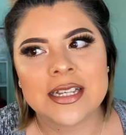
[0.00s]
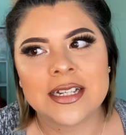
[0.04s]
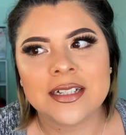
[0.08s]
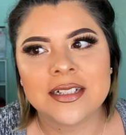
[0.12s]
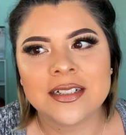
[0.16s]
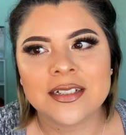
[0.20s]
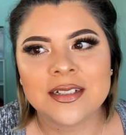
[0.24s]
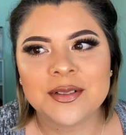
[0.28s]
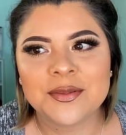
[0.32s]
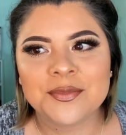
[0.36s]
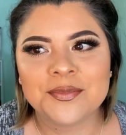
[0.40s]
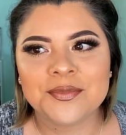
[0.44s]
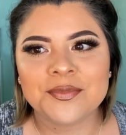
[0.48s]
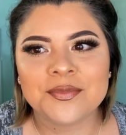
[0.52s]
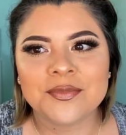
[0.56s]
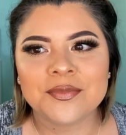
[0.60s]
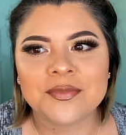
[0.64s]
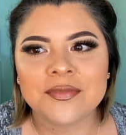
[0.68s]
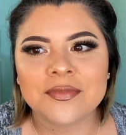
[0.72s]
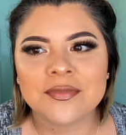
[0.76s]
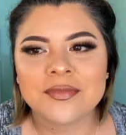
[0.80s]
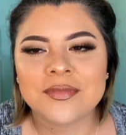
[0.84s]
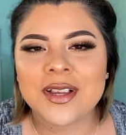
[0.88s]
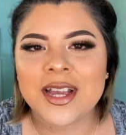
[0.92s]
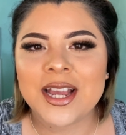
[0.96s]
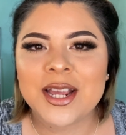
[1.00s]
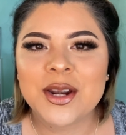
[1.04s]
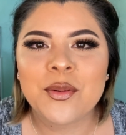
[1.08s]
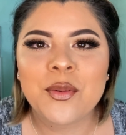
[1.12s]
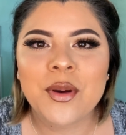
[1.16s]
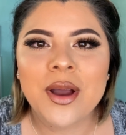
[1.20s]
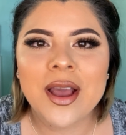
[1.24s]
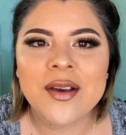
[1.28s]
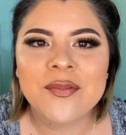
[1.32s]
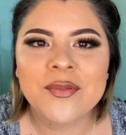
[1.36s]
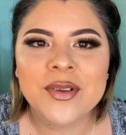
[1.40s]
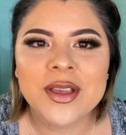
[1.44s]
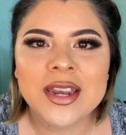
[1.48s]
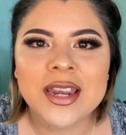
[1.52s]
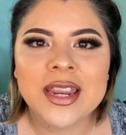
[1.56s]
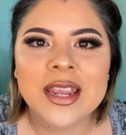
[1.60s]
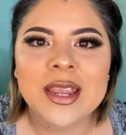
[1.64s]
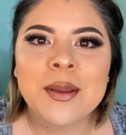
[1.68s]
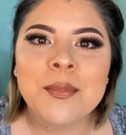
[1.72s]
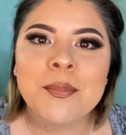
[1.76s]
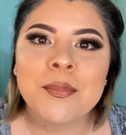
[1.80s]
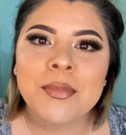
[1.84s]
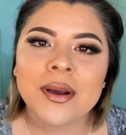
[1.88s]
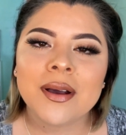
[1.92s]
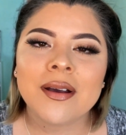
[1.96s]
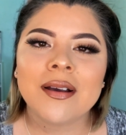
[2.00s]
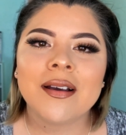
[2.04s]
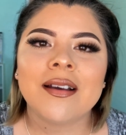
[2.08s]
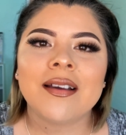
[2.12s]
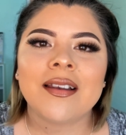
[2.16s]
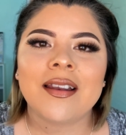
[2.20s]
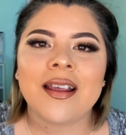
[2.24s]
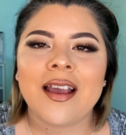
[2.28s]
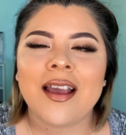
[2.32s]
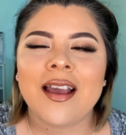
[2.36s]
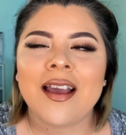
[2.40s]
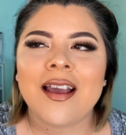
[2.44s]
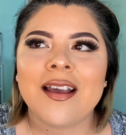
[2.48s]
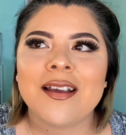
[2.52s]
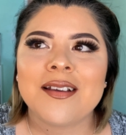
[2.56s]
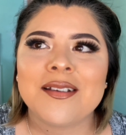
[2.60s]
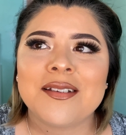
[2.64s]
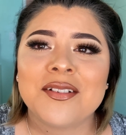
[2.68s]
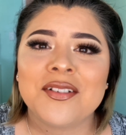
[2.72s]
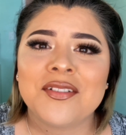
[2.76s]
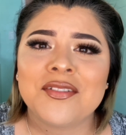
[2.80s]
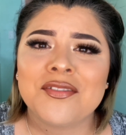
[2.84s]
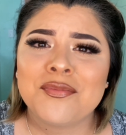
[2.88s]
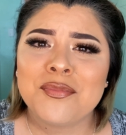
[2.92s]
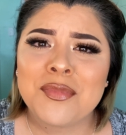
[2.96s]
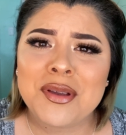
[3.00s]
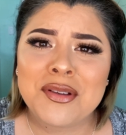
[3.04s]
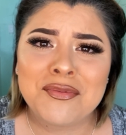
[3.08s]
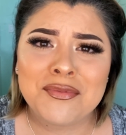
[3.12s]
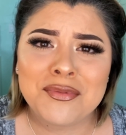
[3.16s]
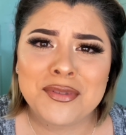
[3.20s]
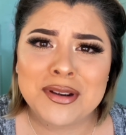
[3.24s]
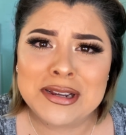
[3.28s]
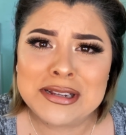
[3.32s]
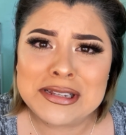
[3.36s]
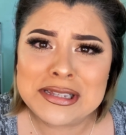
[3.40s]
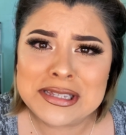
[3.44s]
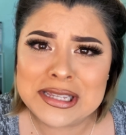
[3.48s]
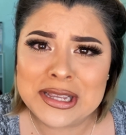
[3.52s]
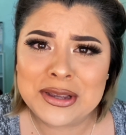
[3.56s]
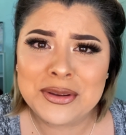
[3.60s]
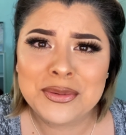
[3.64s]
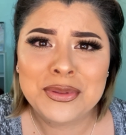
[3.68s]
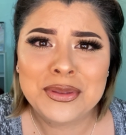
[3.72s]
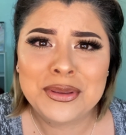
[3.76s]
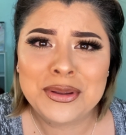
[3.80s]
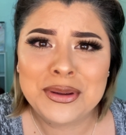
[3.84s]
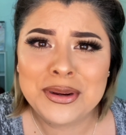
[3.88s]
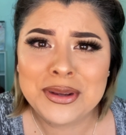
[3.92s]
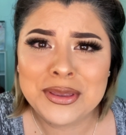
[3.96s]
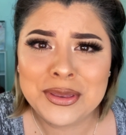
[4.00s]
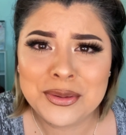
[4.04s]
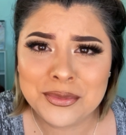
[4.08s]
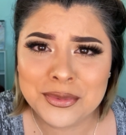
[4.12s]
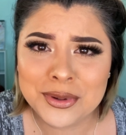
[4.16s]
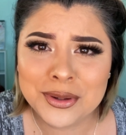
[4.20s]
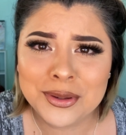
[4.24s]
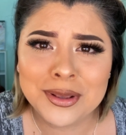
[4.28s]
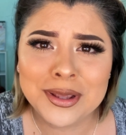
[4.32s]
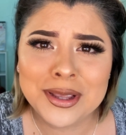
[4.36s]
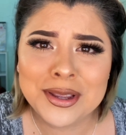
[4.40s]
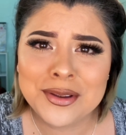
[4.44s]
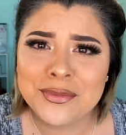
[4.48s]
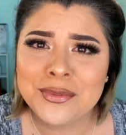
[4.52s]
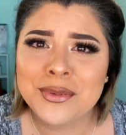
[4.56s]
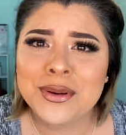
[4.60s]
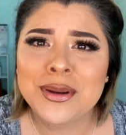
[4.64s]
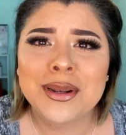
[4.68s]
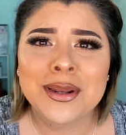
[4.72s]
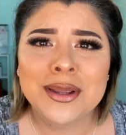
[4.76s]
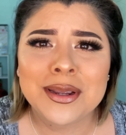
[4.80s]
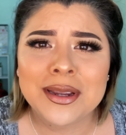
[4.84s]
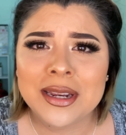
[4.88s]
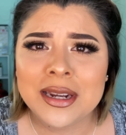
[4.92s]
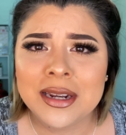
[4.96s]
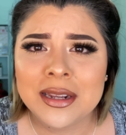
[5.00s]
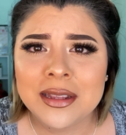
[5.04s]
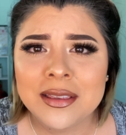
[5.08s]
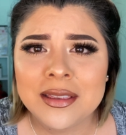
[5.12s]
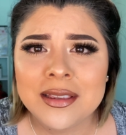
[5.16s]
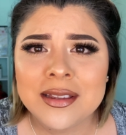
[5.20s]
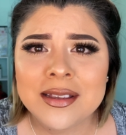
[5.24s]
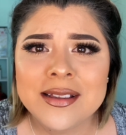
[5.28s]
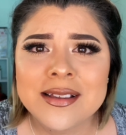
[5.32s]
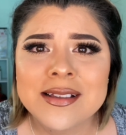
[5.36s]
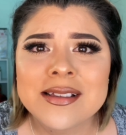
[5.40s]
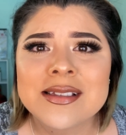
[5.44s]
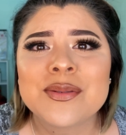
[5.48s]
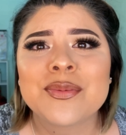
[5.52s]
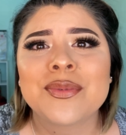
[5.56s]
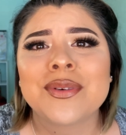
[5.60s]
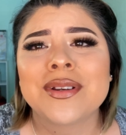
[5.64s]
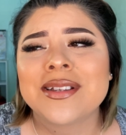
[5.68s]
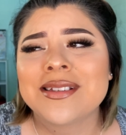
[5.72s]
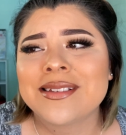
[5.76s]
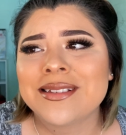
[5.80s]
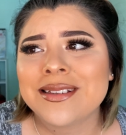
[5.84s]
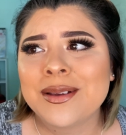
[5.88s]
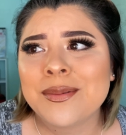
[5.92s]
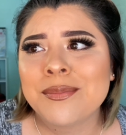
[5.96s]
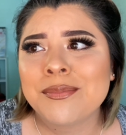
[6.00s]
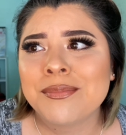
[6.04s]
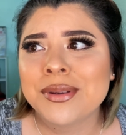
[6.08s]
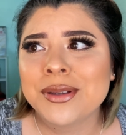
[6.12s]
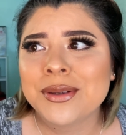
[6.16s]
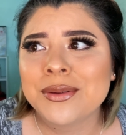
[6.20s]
I don't have any, but if my friends out there in the real life are looking at this, what is up?